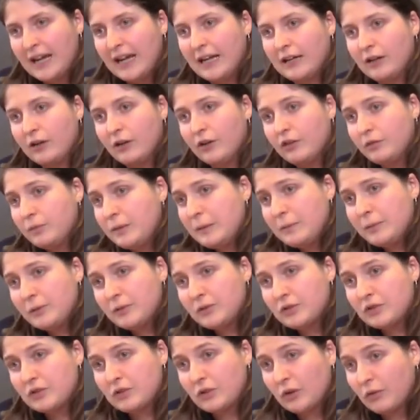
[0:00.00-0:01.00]
and a lot of people
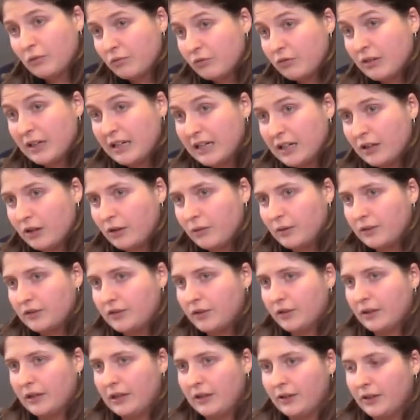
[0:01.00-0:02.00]
just don't really know what's
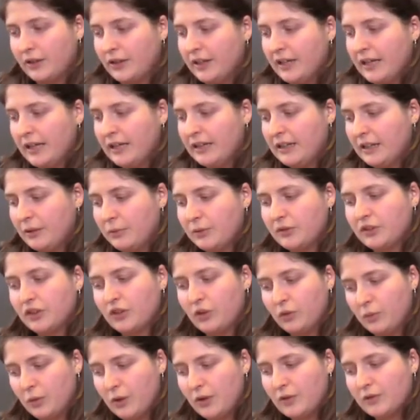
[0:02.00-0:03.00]
going on. There was a
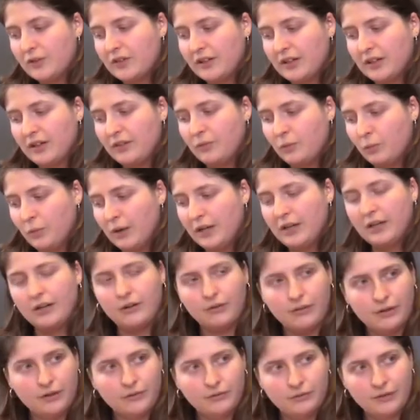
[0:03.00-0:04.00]
quote in
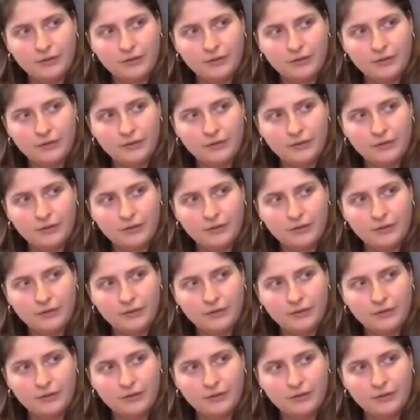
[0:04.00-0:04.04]
Window on